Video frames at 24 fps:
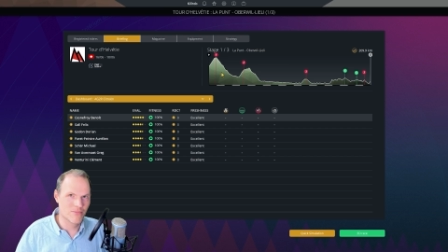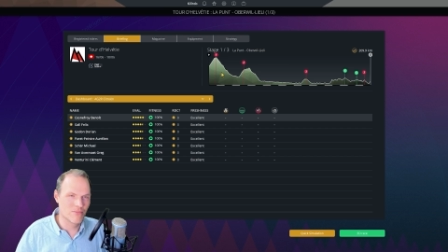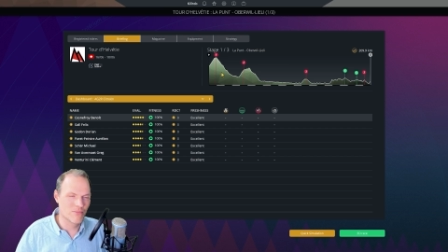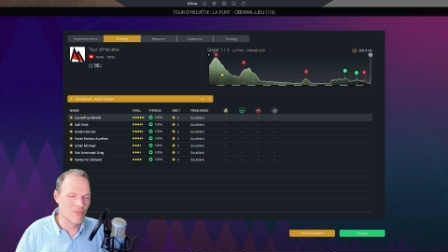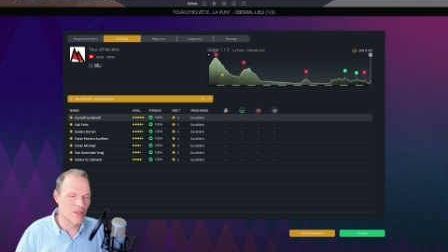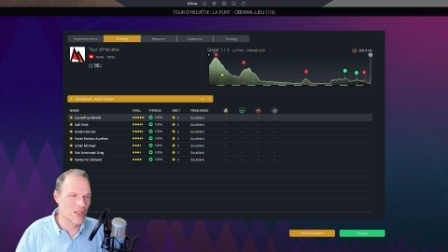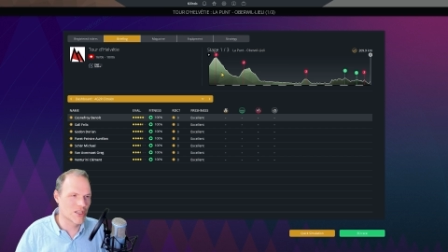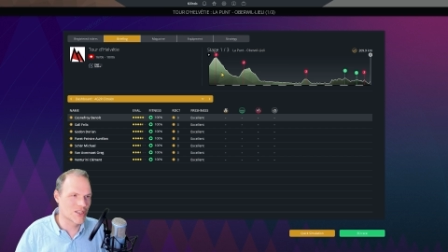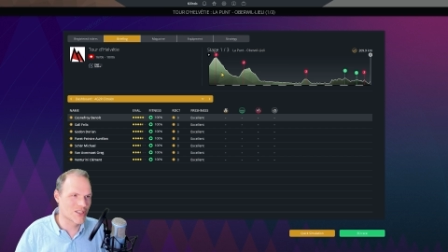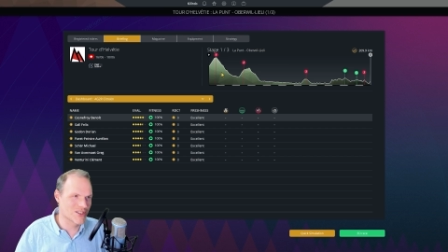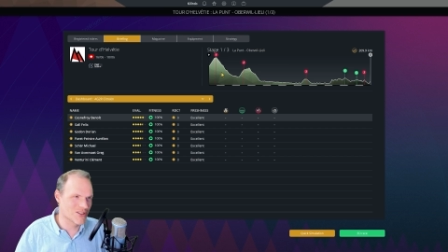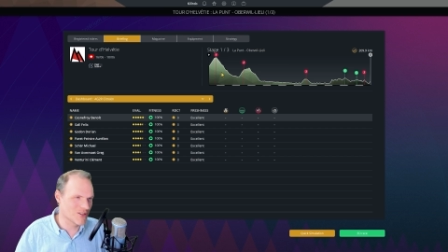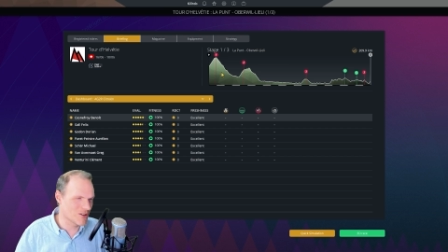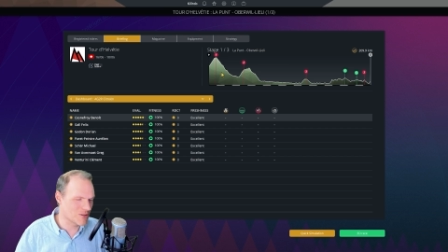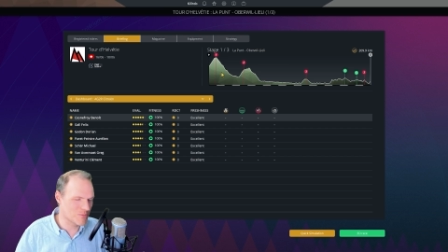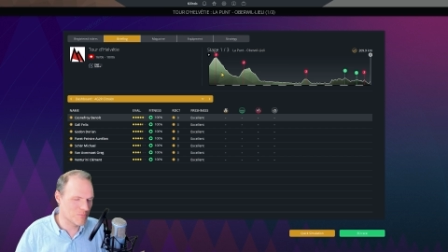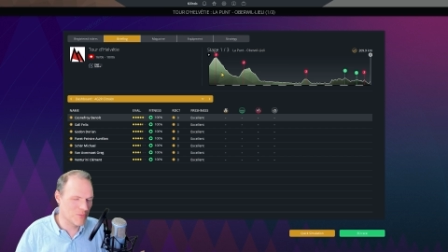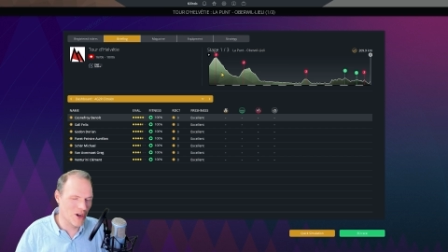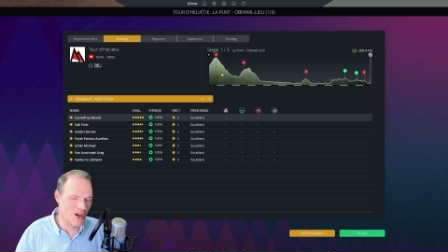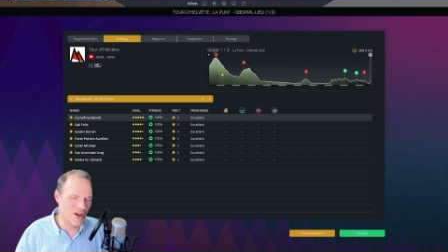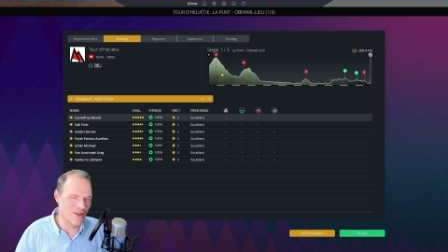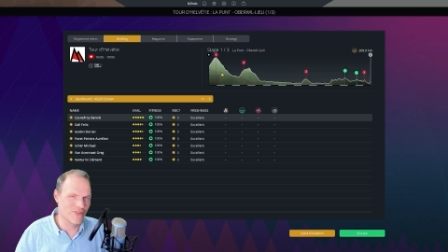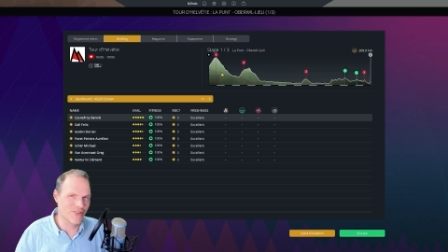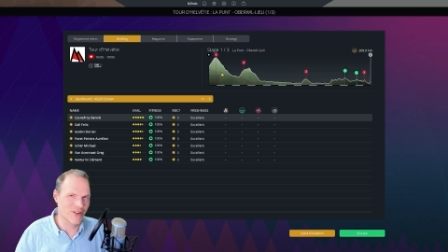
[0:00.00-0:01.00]
It's not
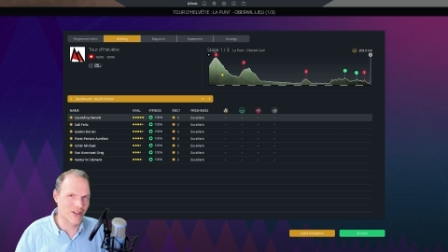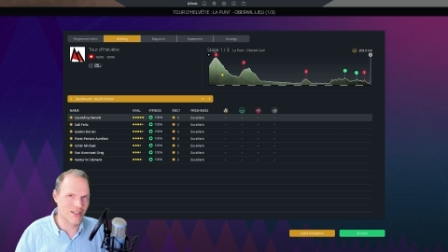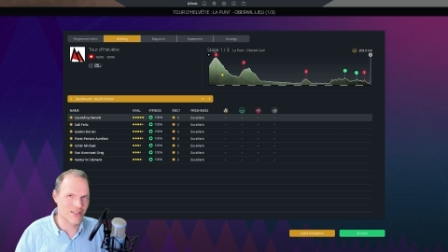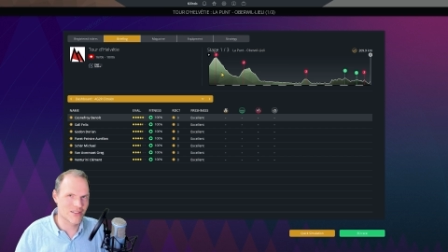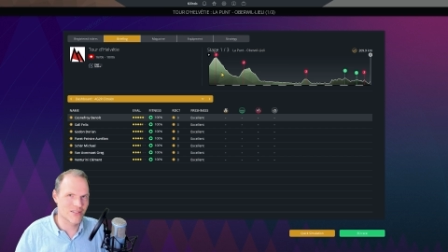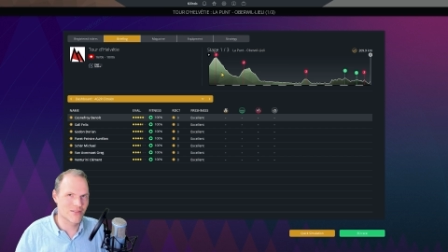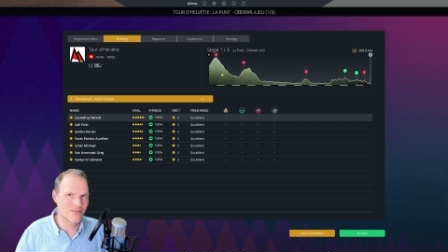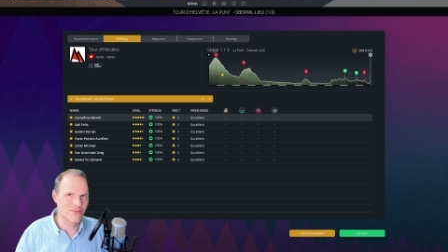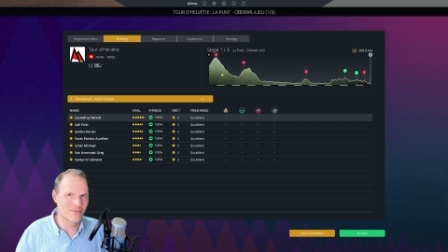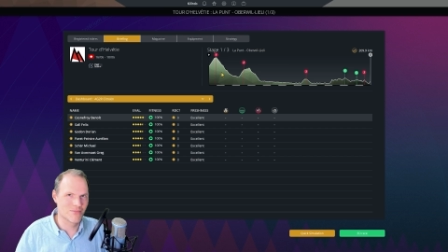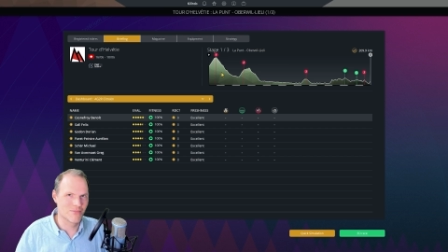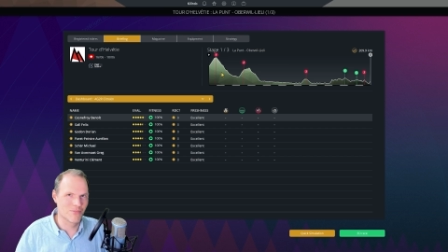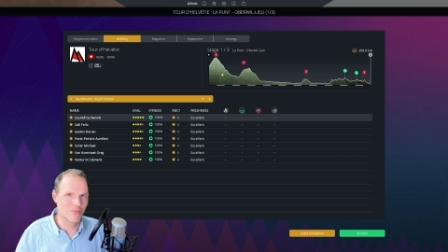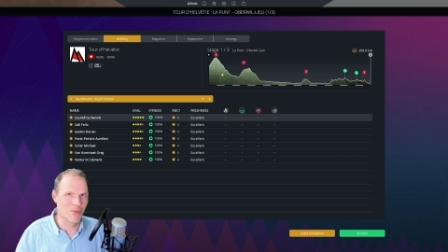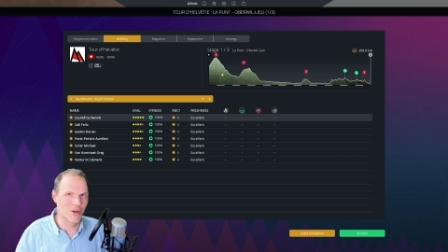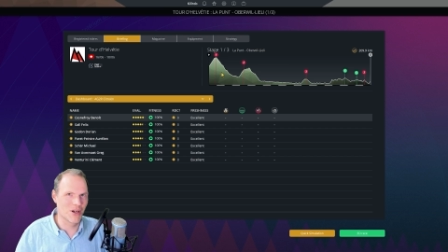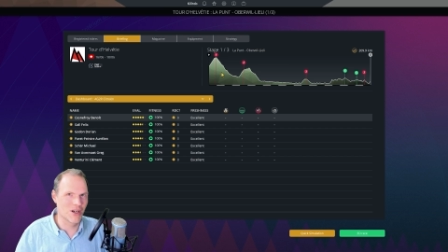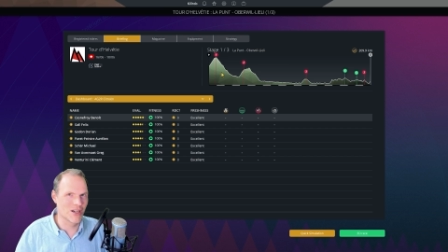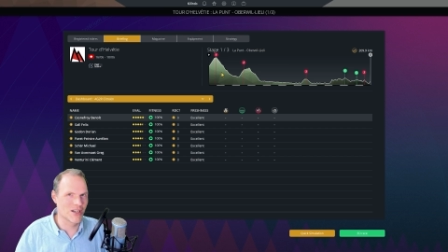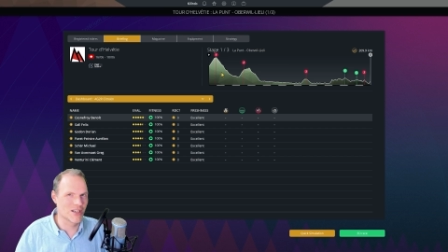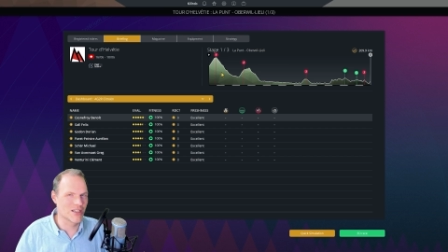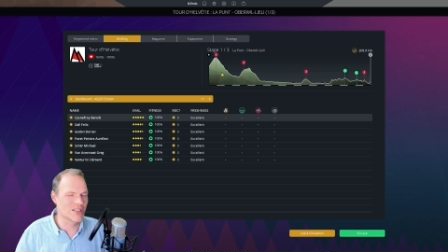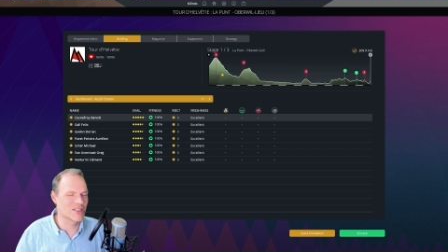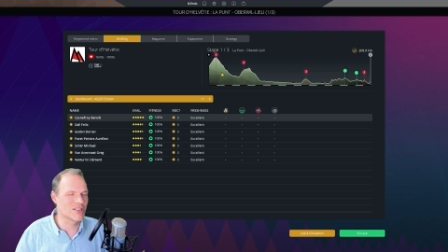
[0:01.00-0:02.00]
perfect,
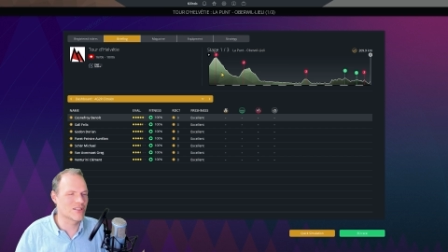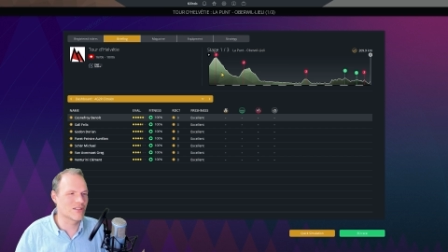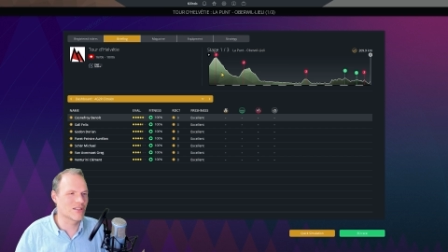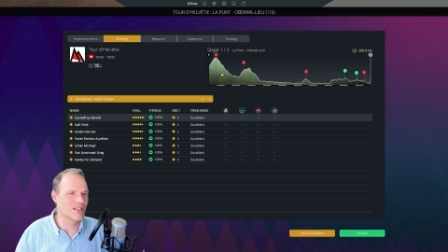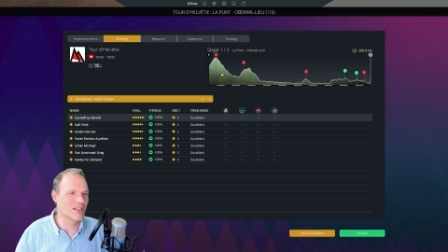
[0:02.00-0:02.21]
but